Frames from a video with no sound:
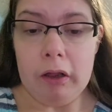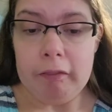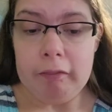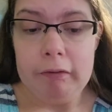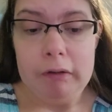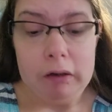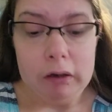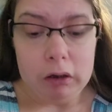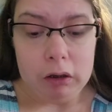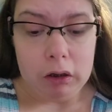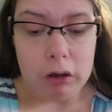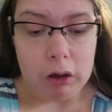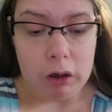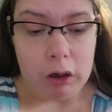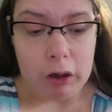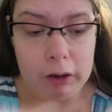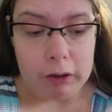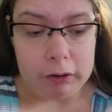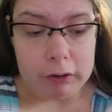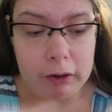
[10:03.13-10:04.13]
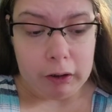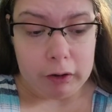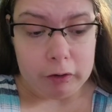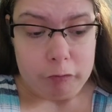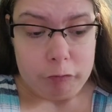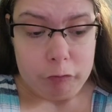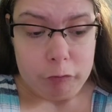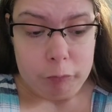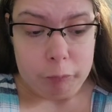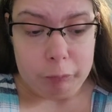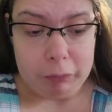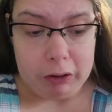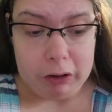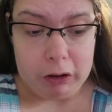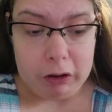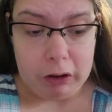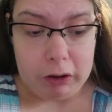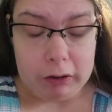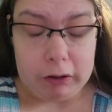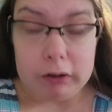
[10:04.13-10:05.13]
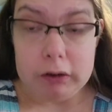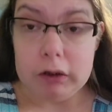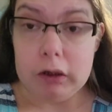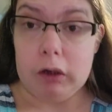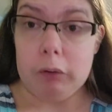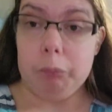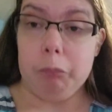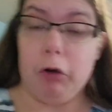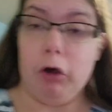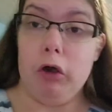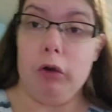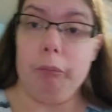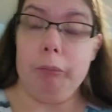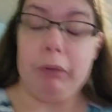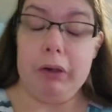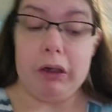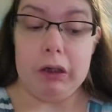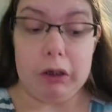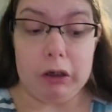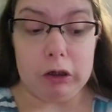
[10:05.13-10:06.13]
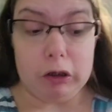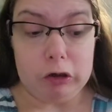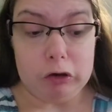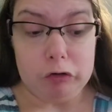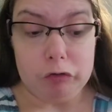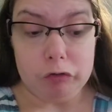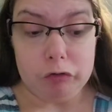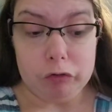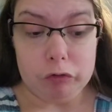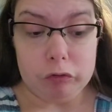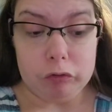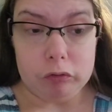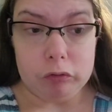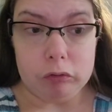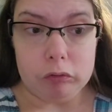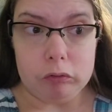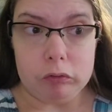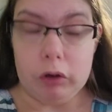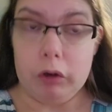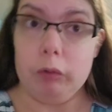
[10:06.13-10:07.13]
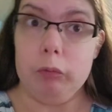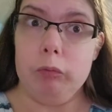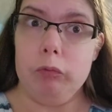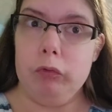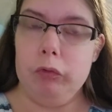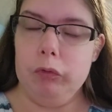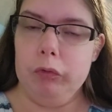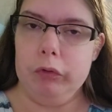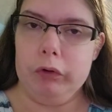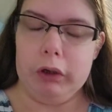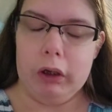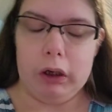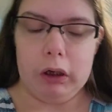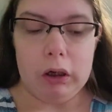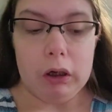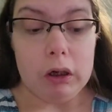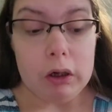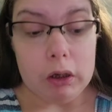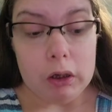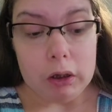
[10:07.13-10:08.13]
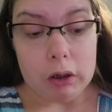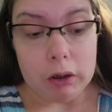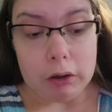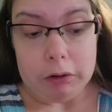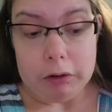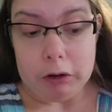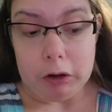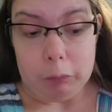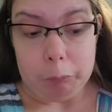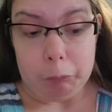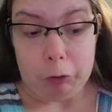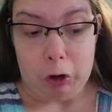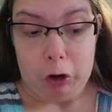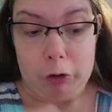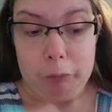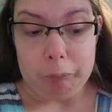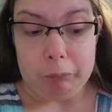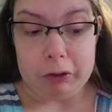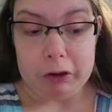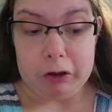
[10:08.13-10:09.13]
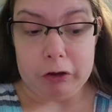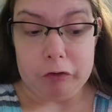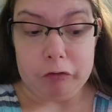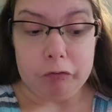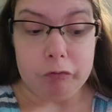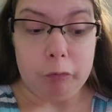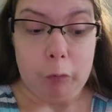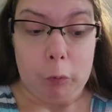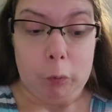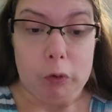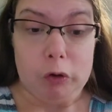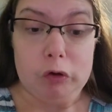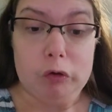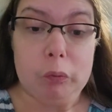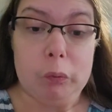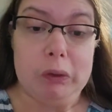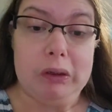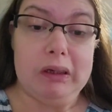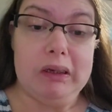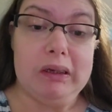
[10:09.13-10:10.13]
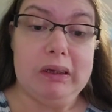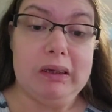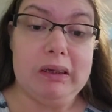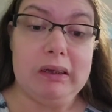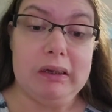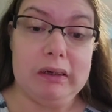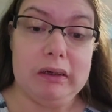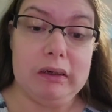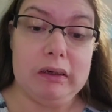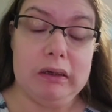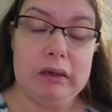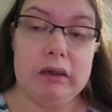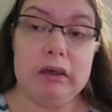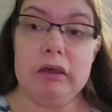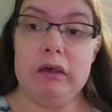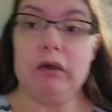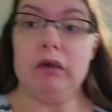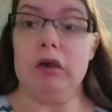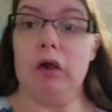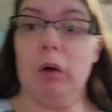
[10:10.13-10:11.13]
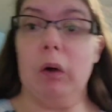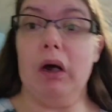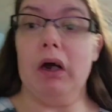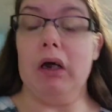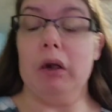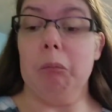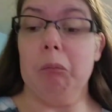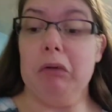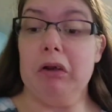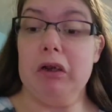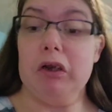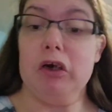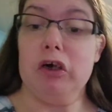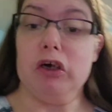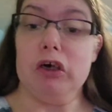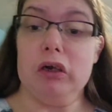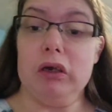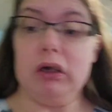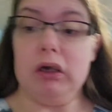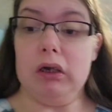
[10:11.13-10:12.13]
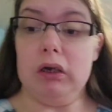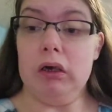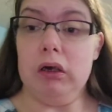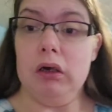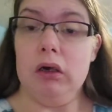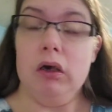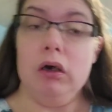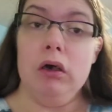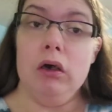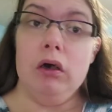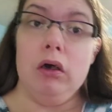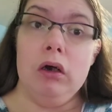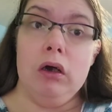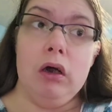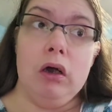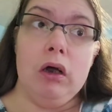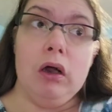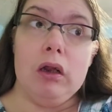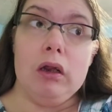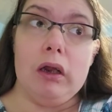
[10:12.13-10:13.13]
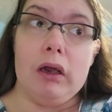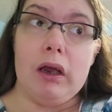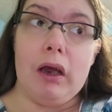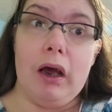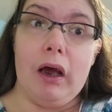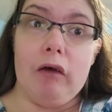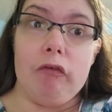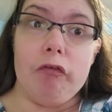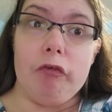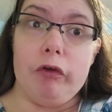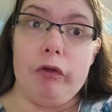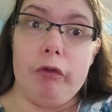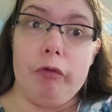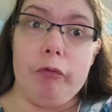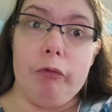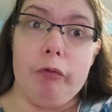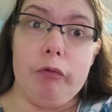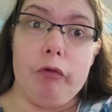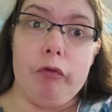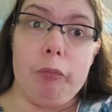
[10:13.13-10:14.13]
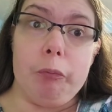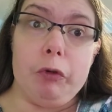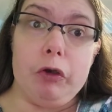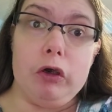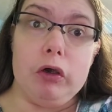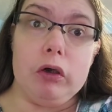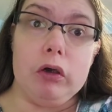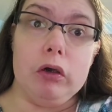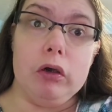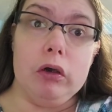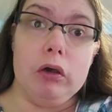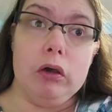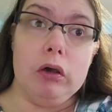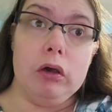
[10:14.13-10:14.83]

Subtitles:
I think I got to page, I ended up on page, no, Tuesday, ended up on page 426. So I'm literally like halfway through this book